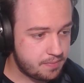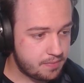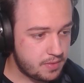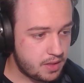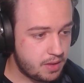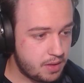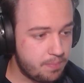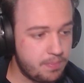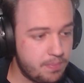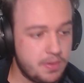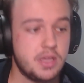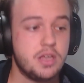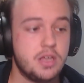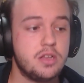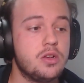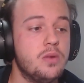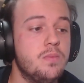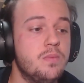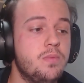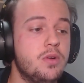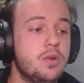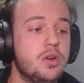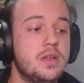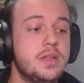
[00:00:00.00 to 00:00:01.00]
And player
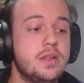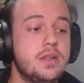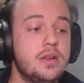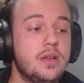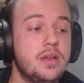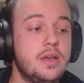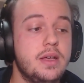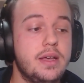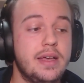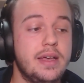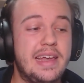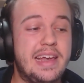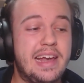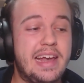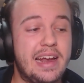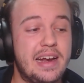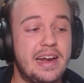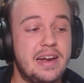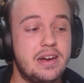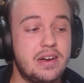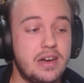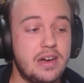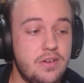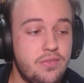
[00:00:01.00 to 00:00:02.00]
component can
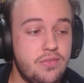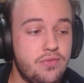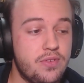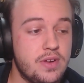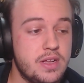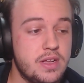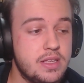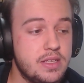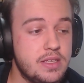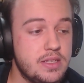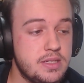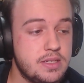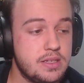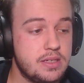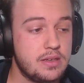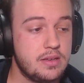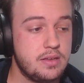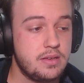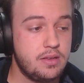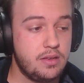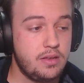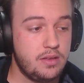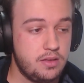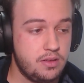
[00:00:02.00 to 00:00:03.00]
reference
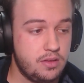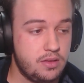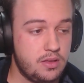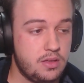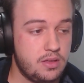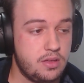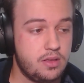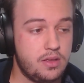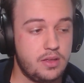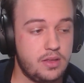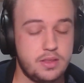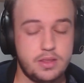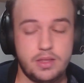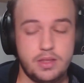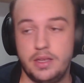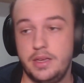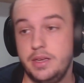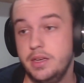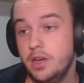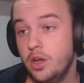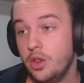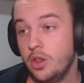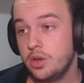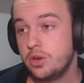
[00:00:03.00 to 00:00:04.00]

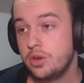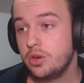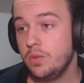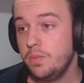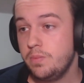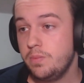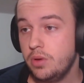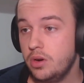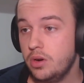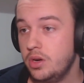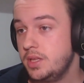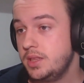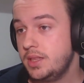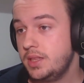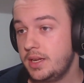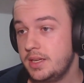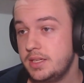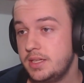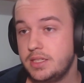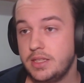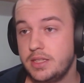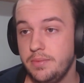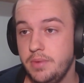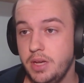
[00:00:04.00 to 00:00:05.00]
the other component that
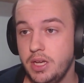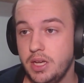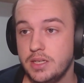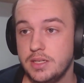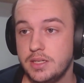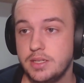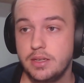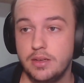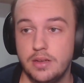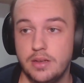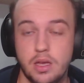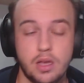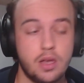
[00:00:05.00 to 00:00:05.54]
is the base.